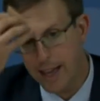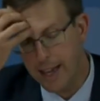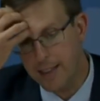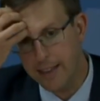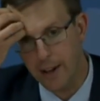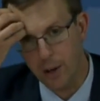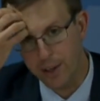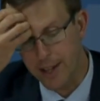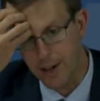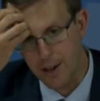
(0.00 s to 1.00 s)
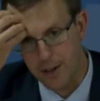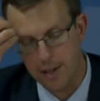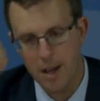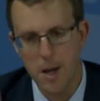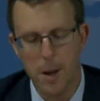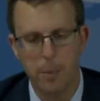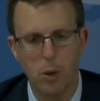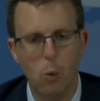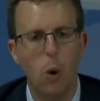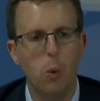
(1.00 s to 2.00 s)
in the early years.
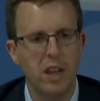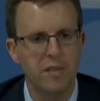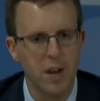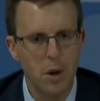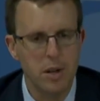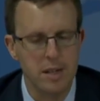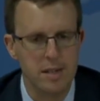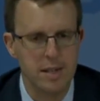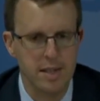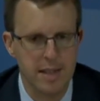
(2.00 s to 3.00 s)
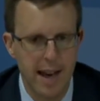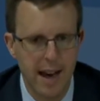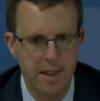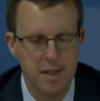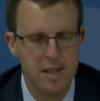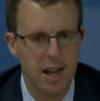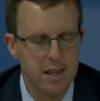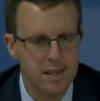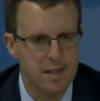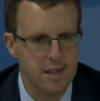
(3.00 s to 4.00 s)
What we have noticed is that the
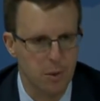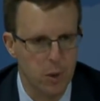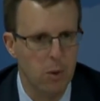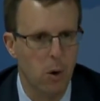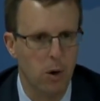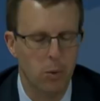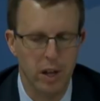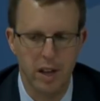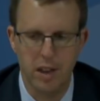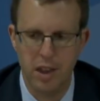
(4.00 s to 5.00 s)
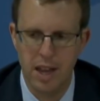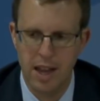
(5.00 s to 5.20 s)
scientists that we work with